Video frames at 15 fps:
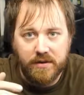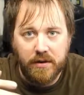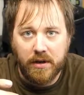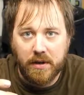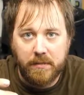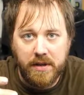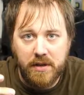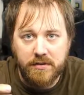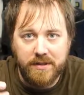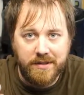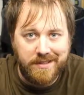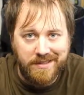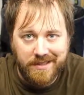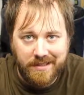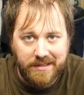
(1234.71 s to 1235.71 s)
they're going to be using
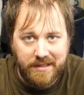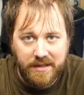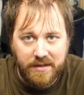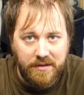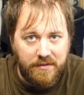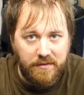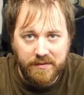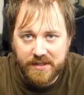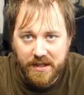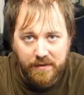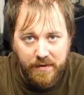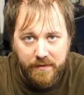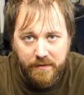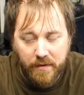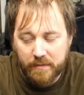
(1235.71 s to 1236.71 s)
60 or
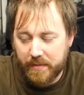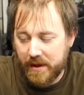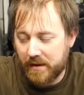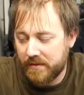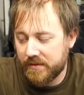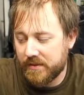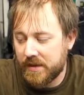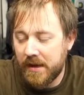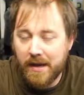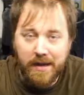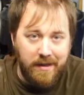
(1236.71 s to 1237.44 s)
70 foot-pounds.